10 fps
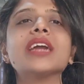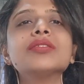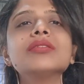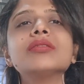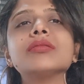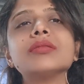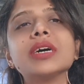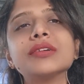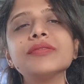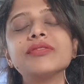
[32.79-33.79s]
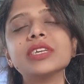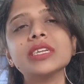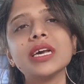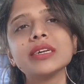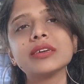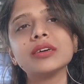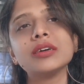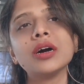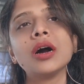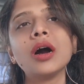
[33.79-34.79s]
don't know, I don't feel like
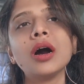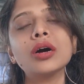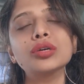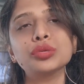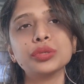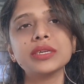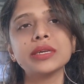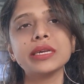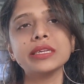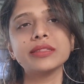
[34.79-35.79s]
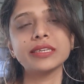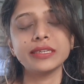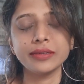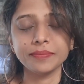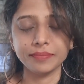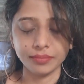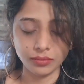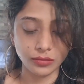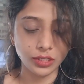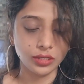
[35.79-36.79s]
doing anything,
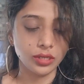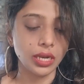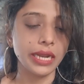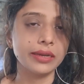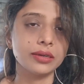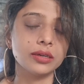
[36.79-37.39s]
like,